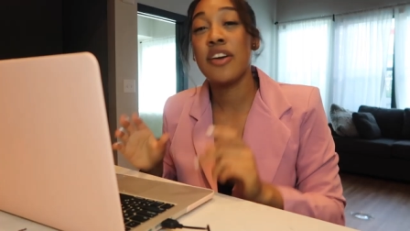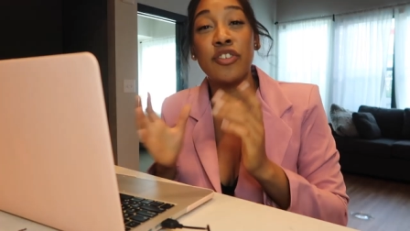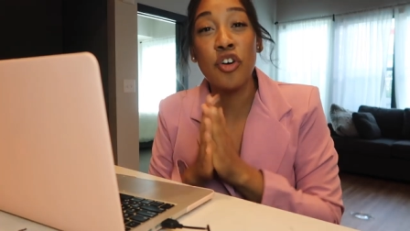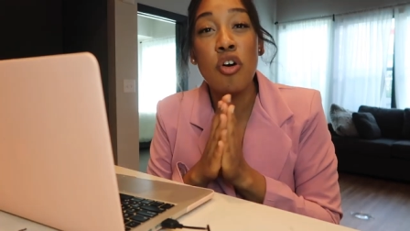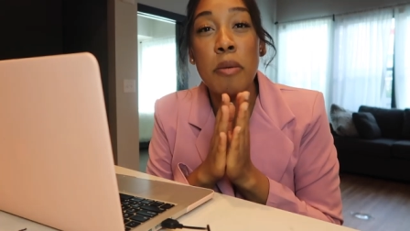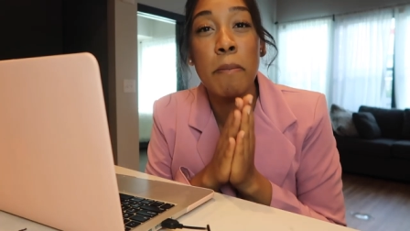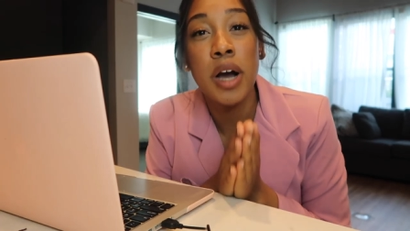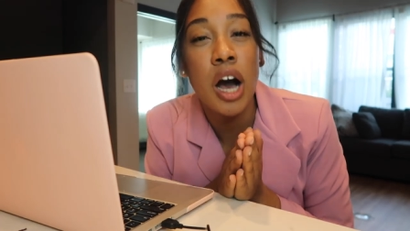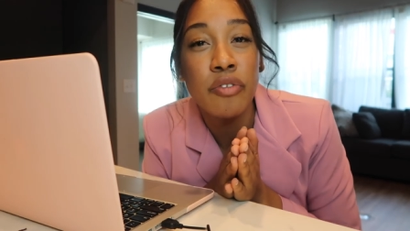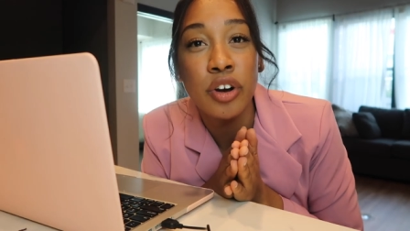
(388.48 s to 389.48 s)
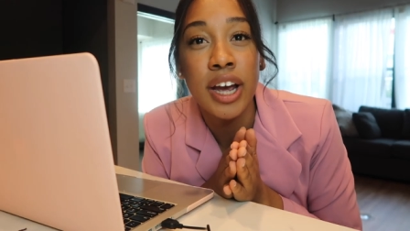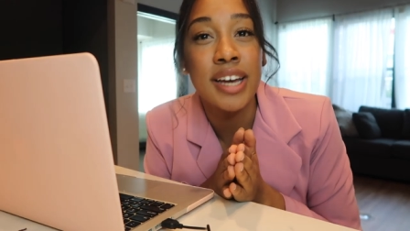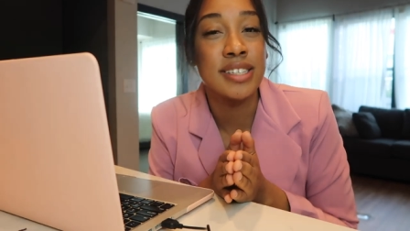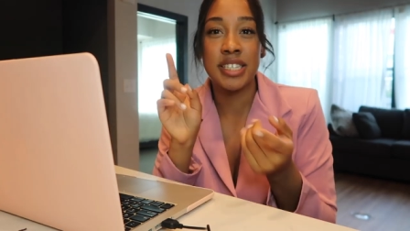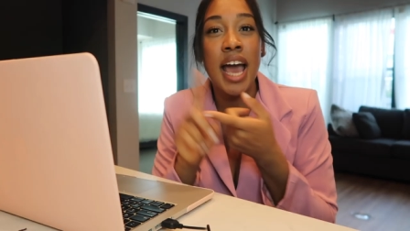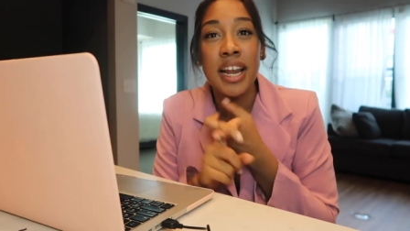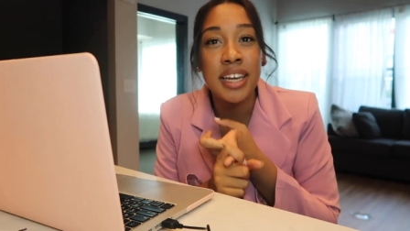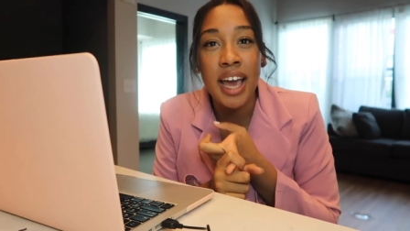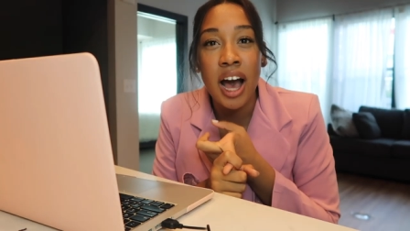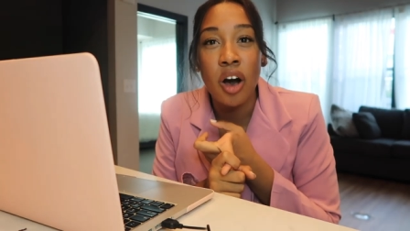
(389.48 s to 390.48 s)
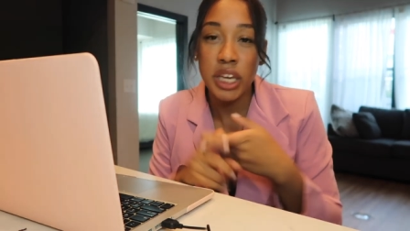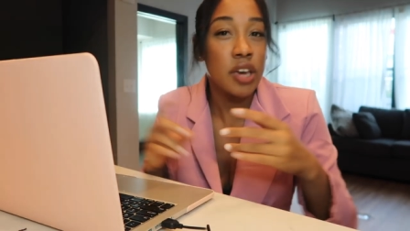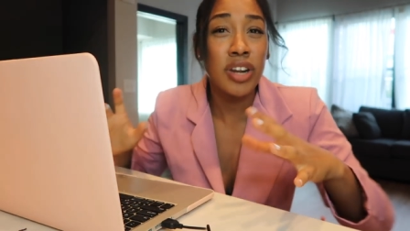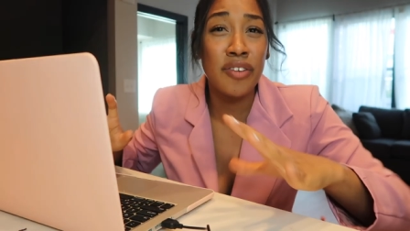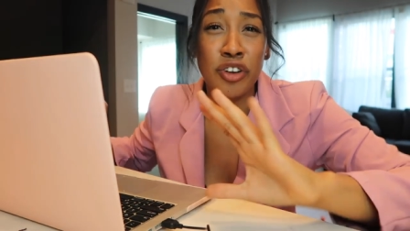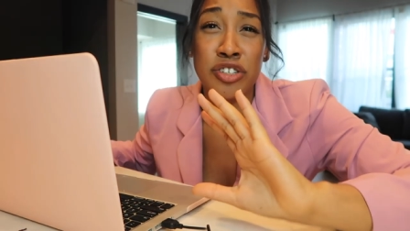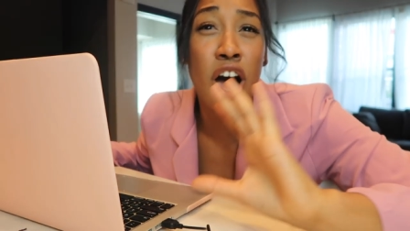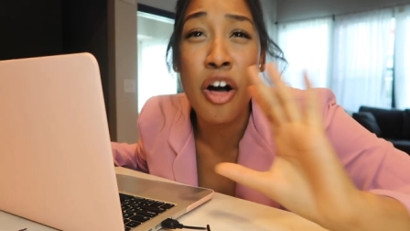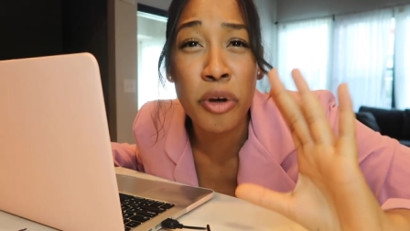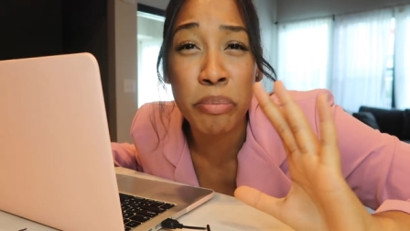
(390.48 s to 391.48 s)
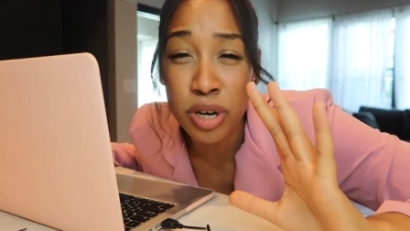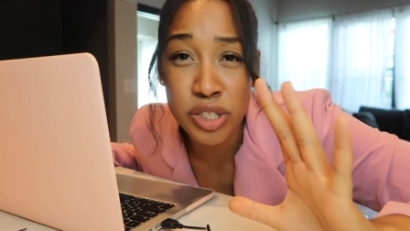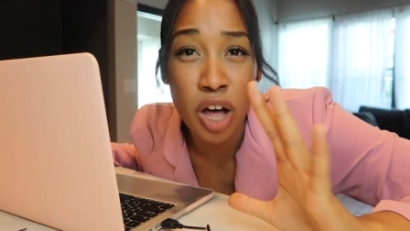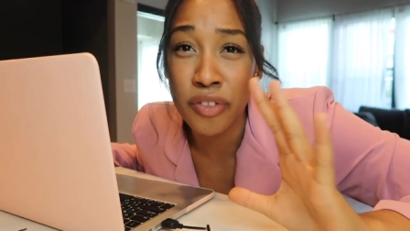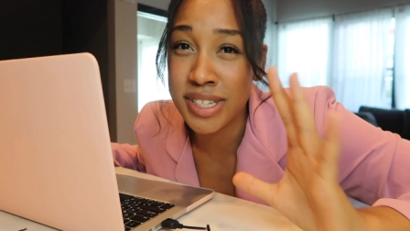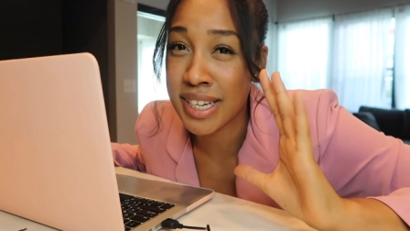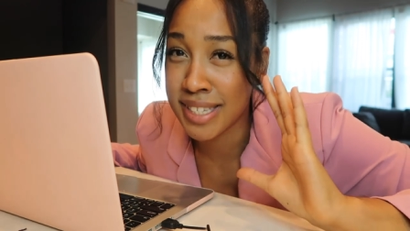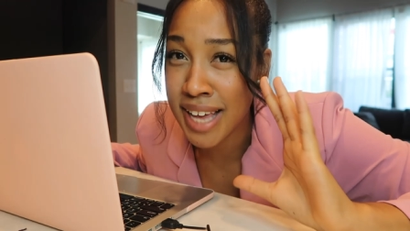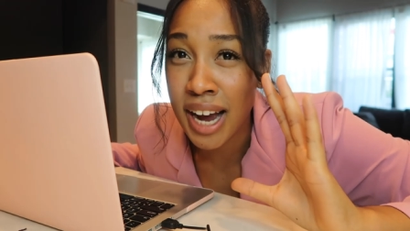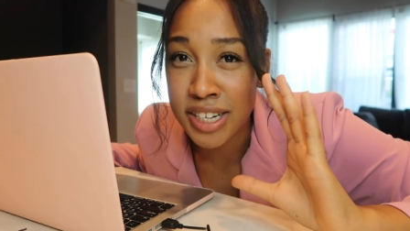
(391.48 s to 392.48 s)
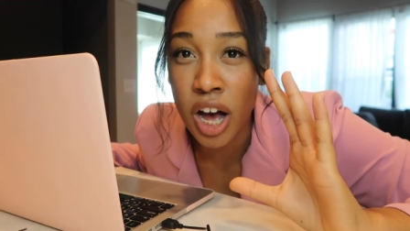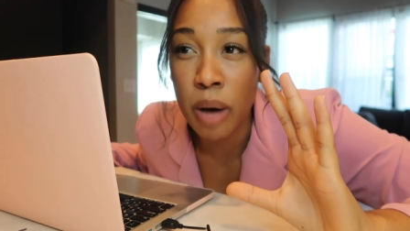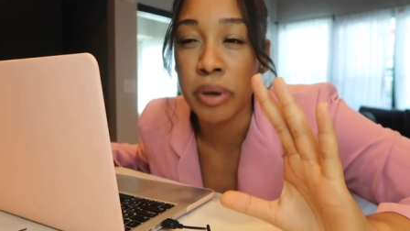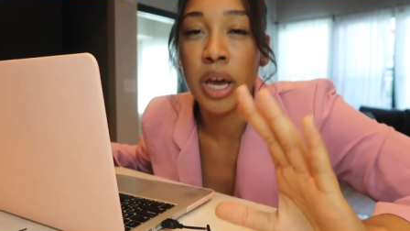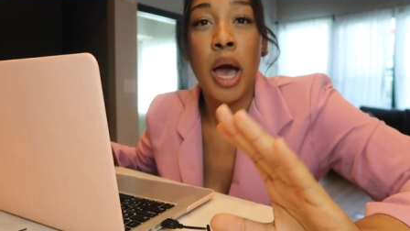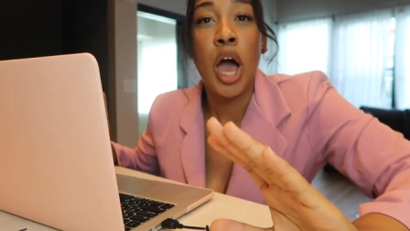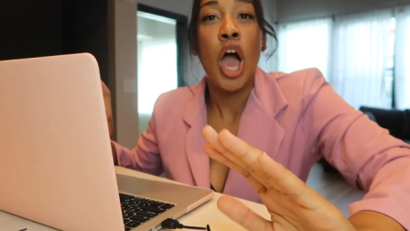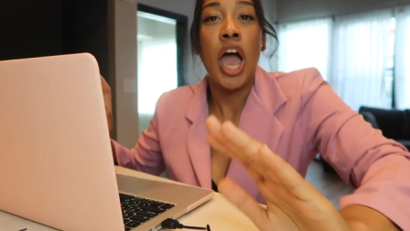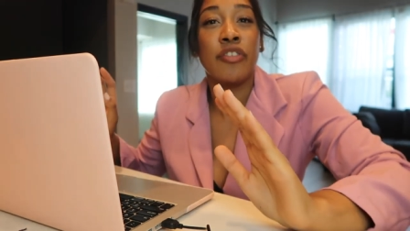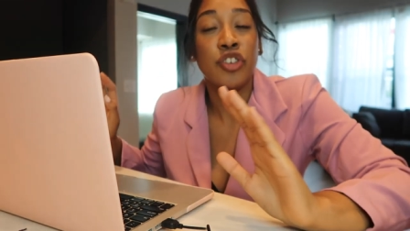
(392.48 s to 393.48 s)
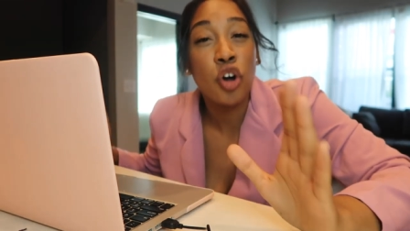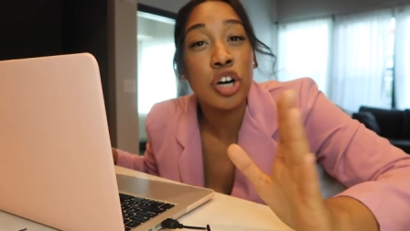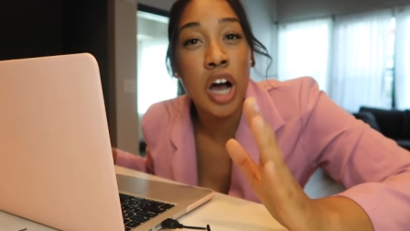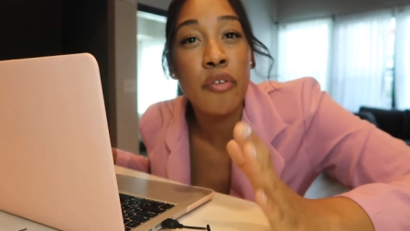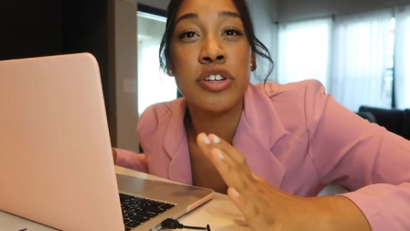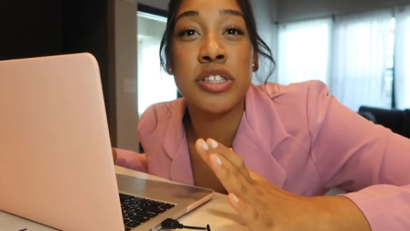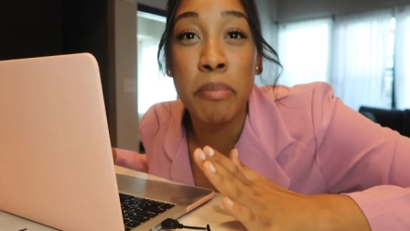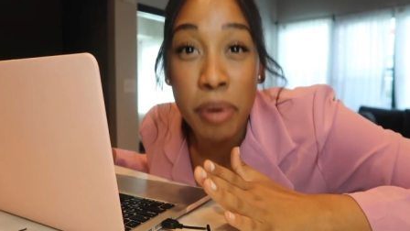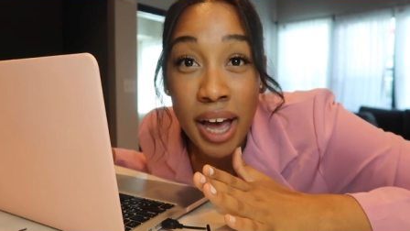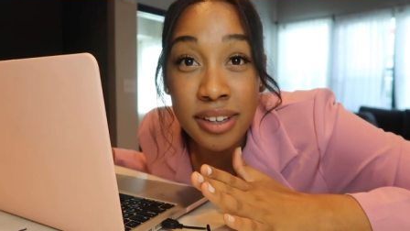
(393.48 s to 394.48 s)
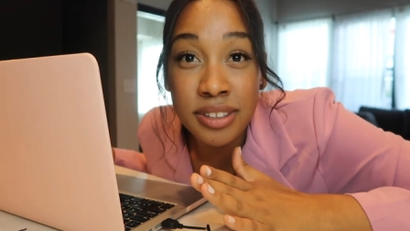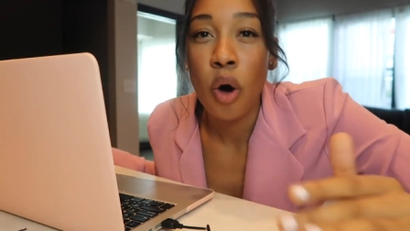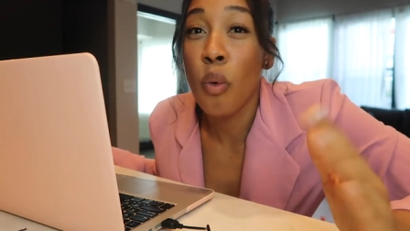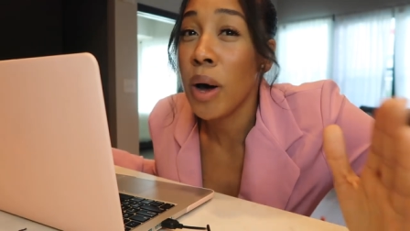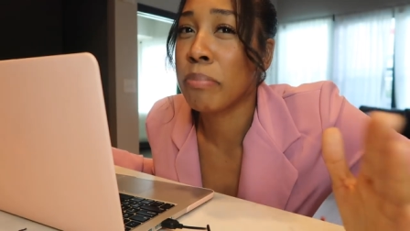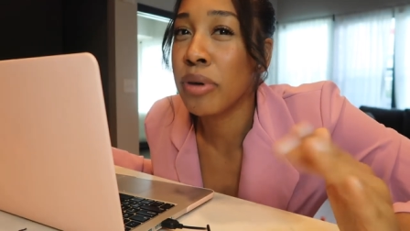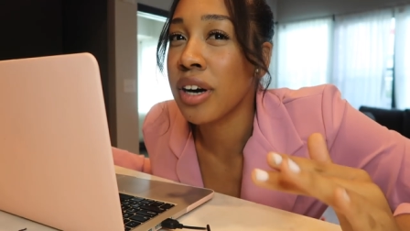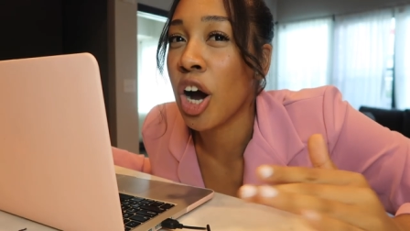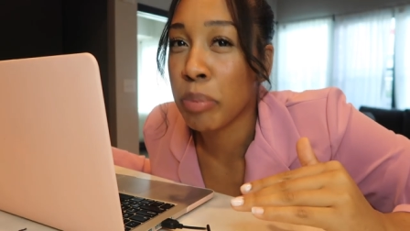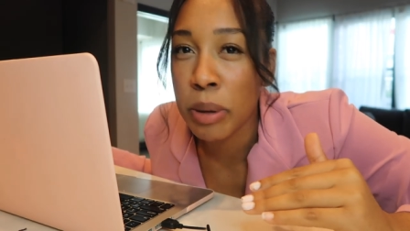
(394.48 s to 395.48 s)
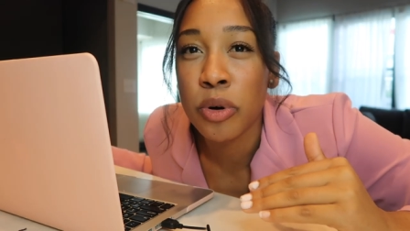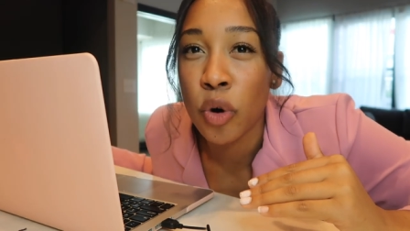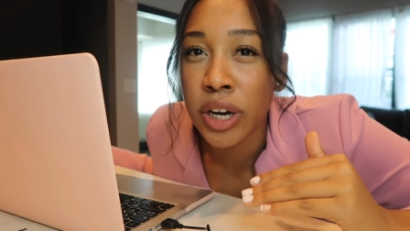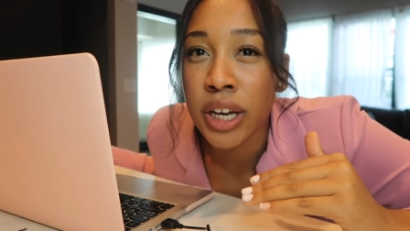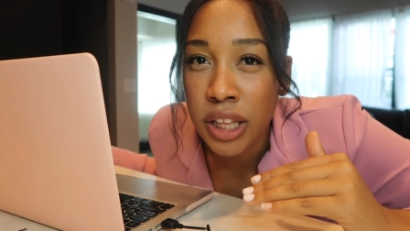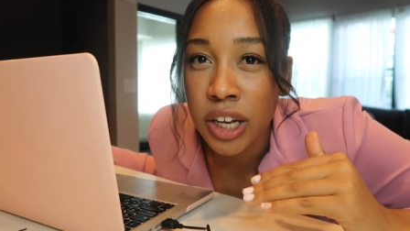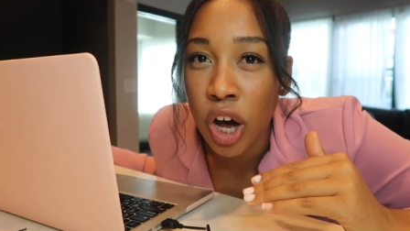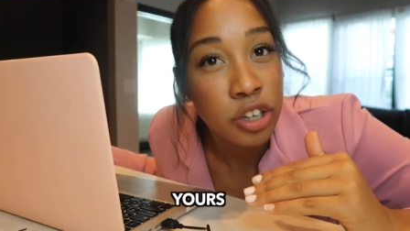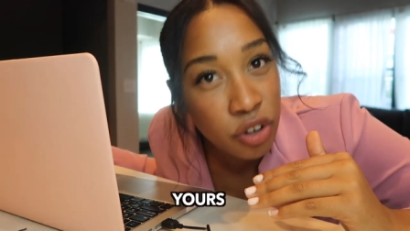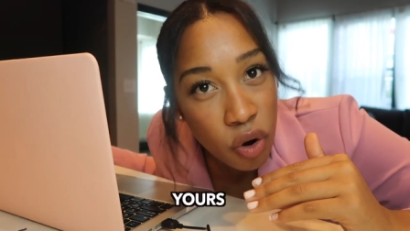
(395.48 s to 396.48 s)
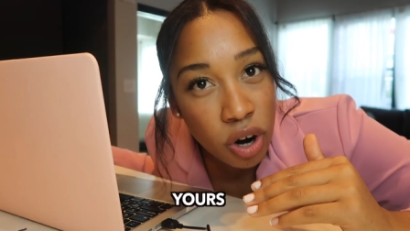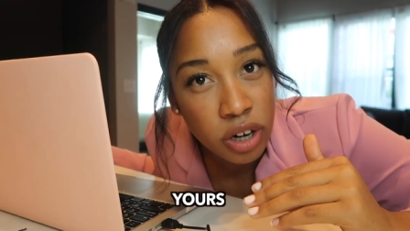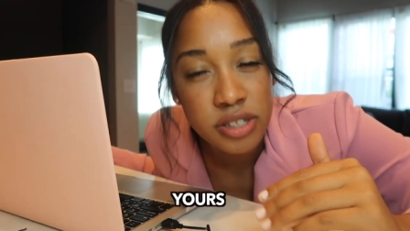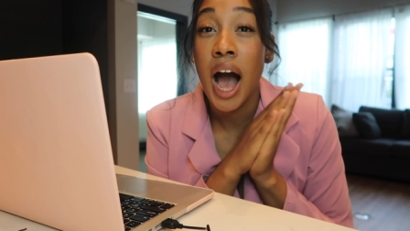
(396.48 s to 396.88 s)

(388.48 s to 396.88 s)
If your cover is standing out, even if there's other books on this exact topic, if your cover's the best, what book are people going to click on? Yours.